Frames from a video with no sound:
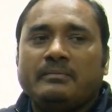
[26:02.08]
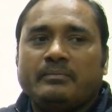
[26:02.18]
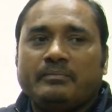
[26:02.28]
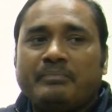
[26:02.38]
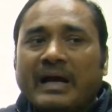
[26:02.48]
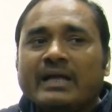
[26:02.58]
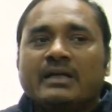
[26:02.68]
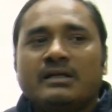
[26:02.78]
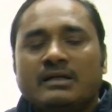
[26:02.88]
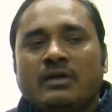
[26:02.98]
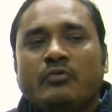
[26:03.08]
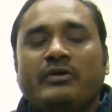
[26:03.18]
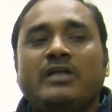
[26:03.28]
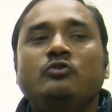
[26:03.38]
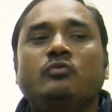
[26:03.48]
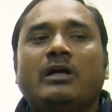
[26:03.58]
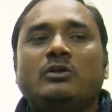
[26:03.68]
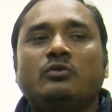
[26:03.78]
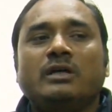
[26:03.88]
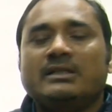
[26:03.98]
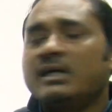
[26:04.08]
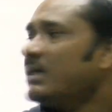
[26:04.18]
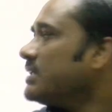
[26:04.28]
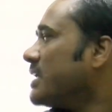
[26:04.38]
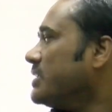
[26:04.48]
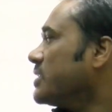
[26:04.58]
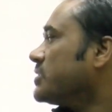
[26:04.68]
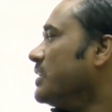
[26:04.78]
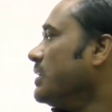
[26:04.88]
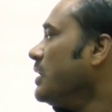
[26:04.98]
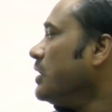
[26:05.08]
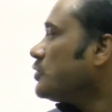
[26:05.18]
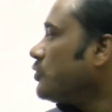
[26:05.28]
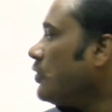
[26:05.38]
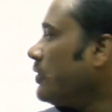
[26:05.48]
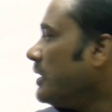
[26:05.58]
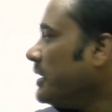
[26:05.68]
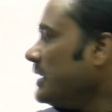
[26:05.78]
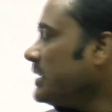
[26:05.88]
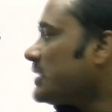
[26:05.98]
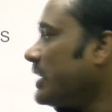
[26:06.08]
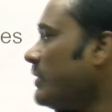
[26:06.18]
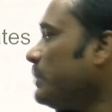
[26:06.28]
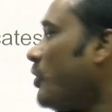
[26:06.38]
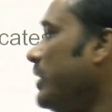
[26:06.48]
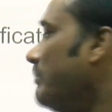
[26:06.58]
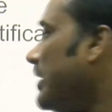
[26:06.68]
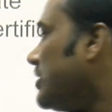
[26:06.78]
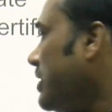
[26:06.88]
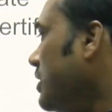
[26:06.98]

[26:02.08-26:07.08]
bank where you want to get the transaction. So in seven point merchant